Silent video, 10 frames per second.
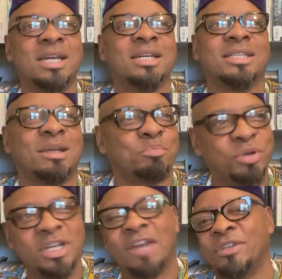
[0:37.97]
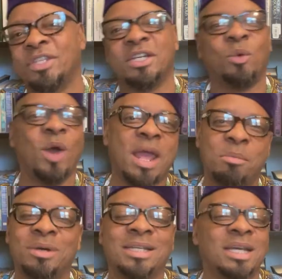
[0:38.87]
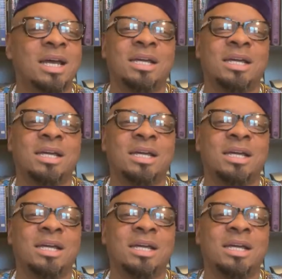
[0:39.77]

because I'm putting everything away, but